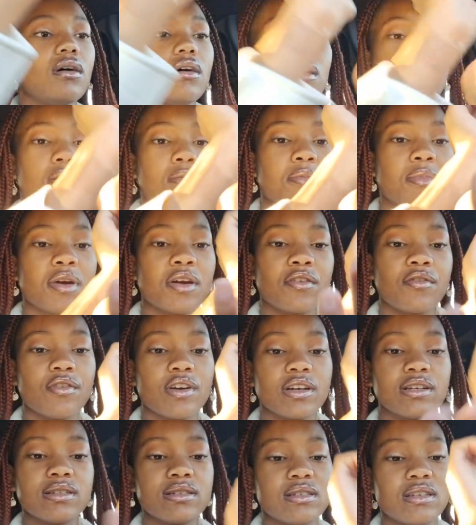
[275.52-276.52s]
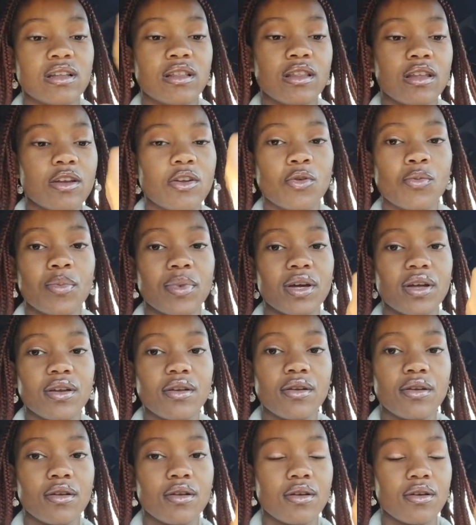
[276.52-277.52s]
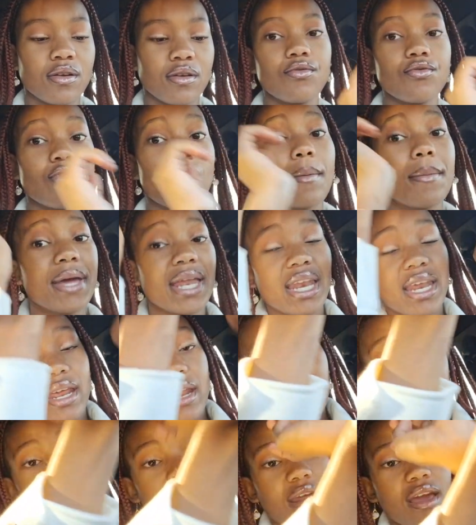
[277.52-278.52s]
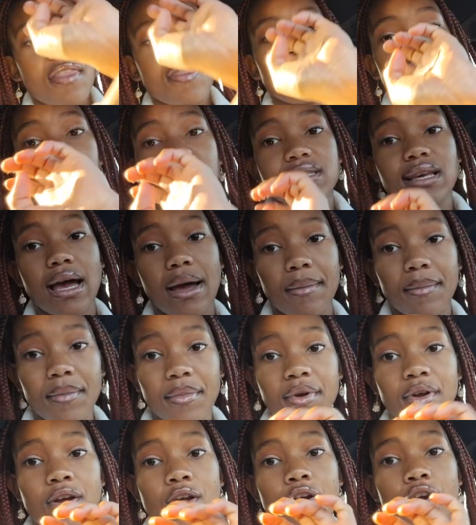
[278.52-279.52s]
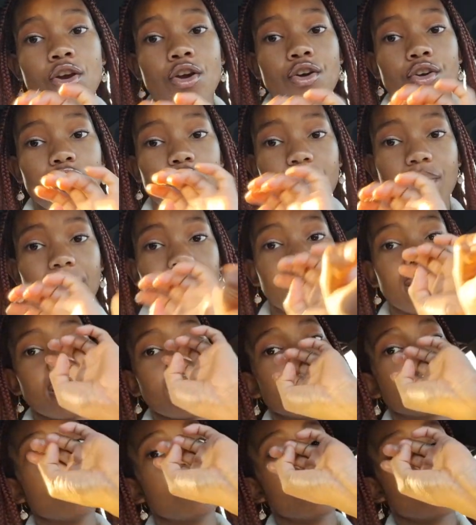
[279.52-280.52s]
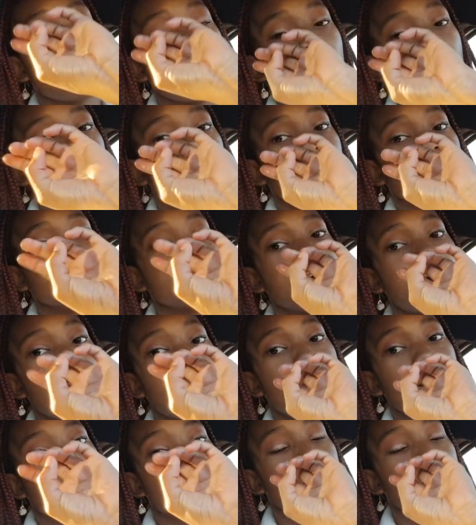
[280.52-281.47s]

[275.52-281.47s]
On my wrist a little bit. Rub it in and then tap. Rub it in and then tap.